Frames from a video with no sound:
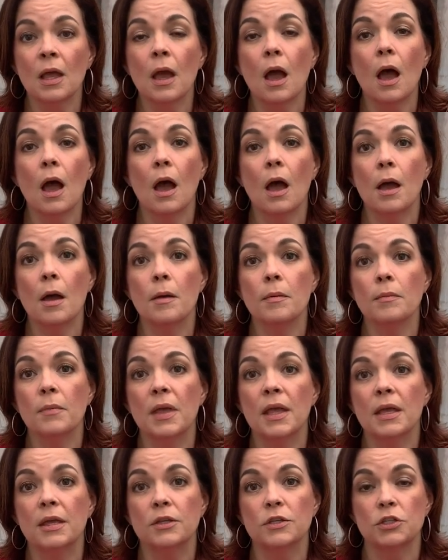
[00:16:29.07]
Um,
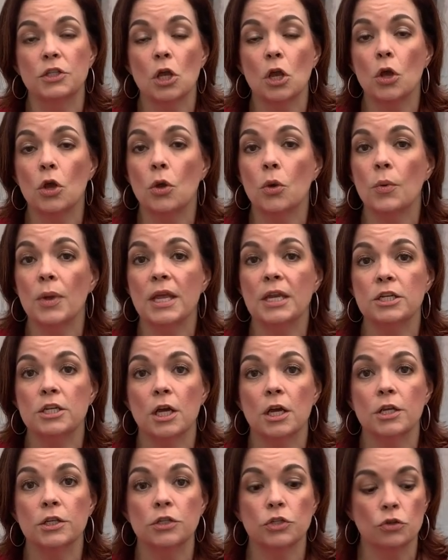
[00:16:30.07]
so it
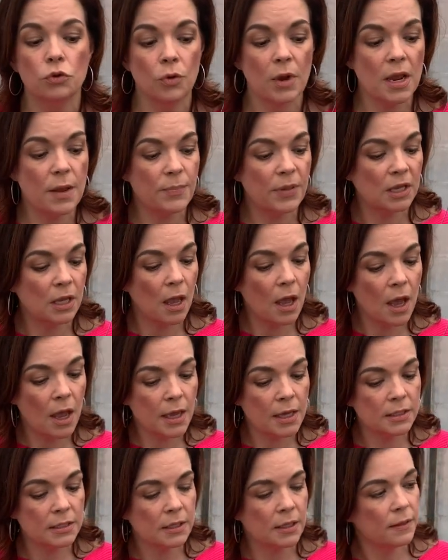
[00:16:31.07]
does great
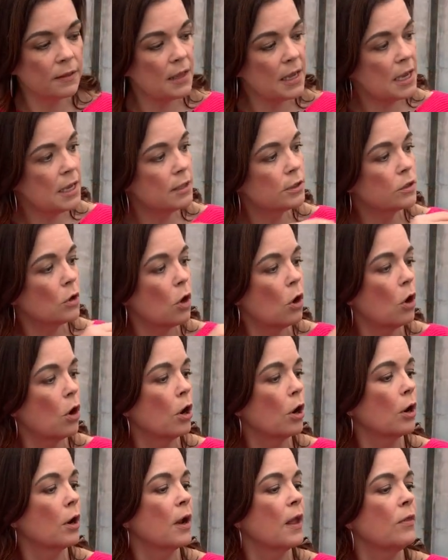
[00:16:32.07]
because these
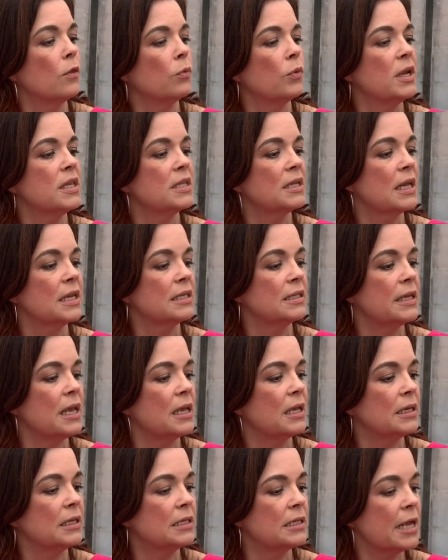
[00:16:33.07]
are, and the reason I say
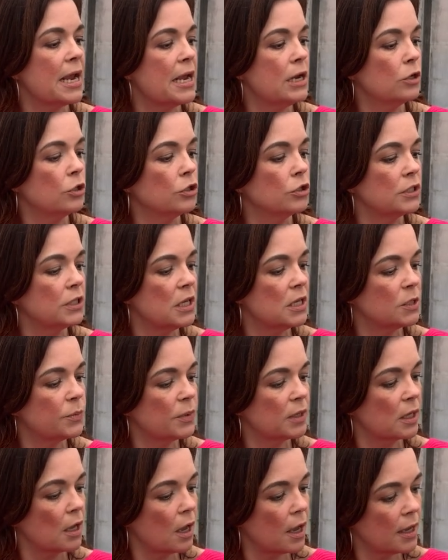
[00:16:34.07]
containers is
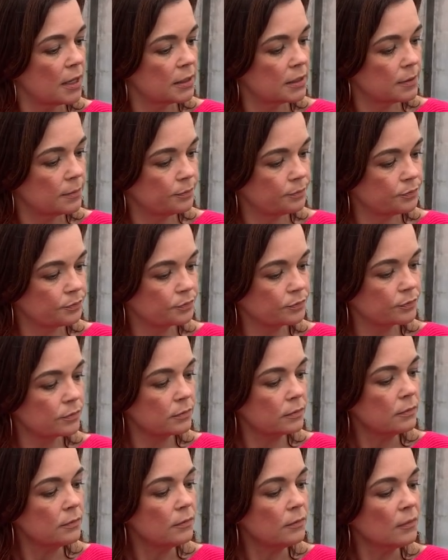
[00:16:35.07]
because
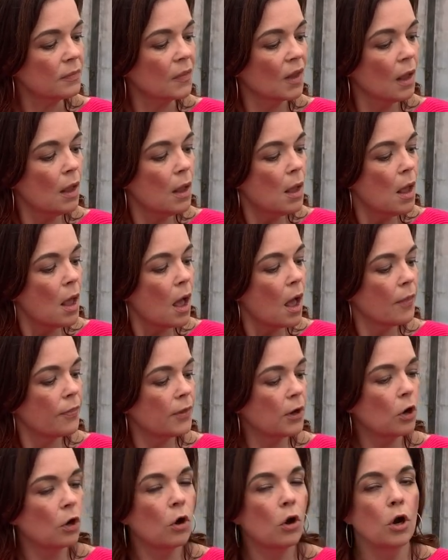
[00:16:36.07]

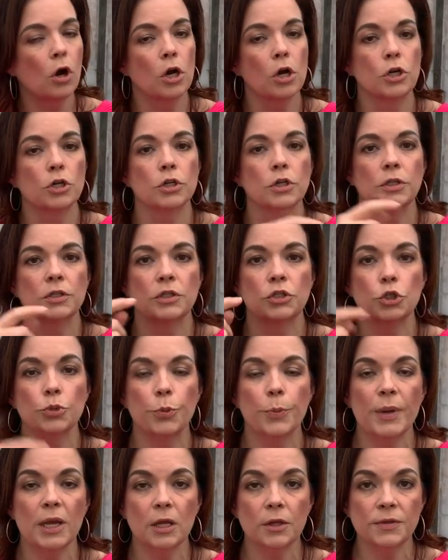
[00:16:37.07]
there are
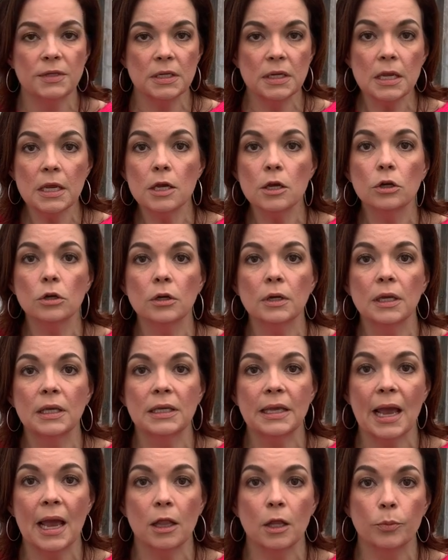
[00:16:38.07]
super bells in here,
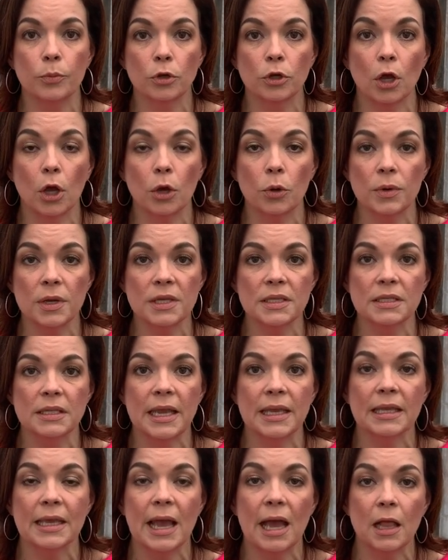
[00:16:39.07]
calibrachoas,
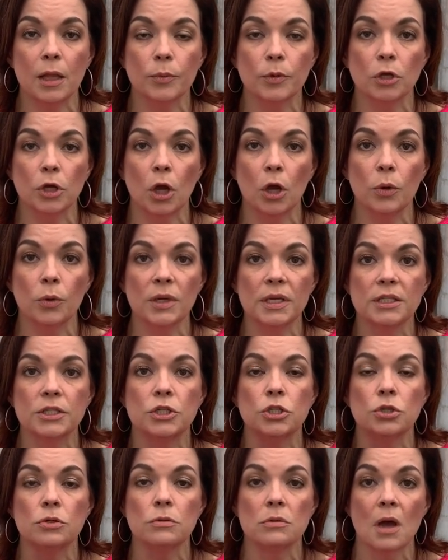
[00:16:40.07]
and calibrachoas
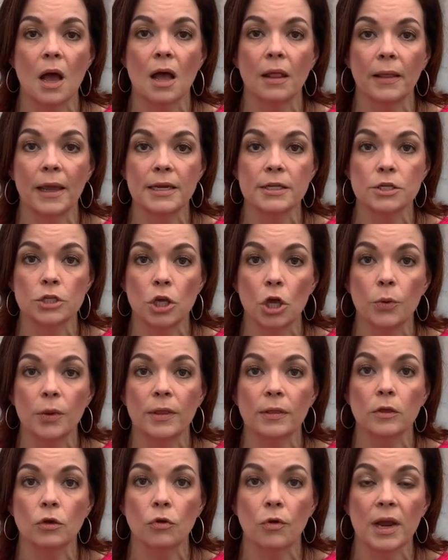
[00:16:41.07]
do not like to go
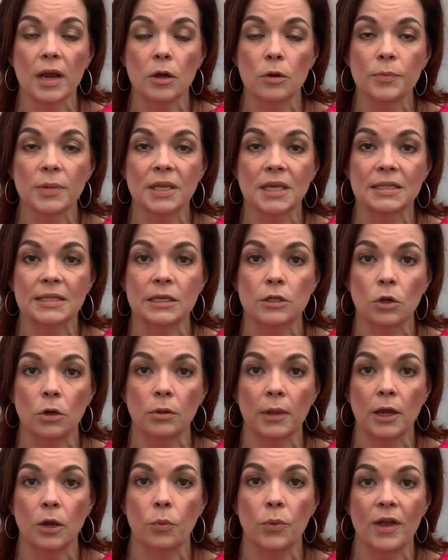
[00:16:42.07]
in the ground because they don't
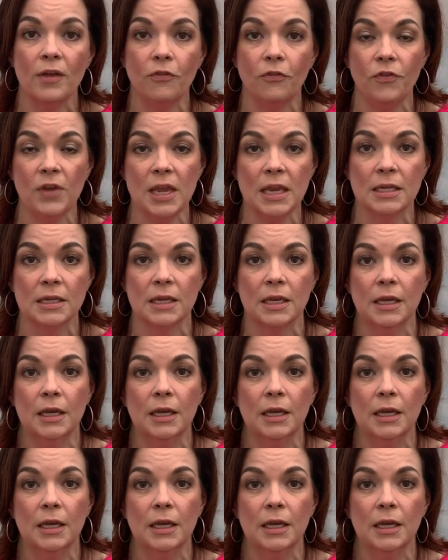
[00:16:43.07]
like wet feet.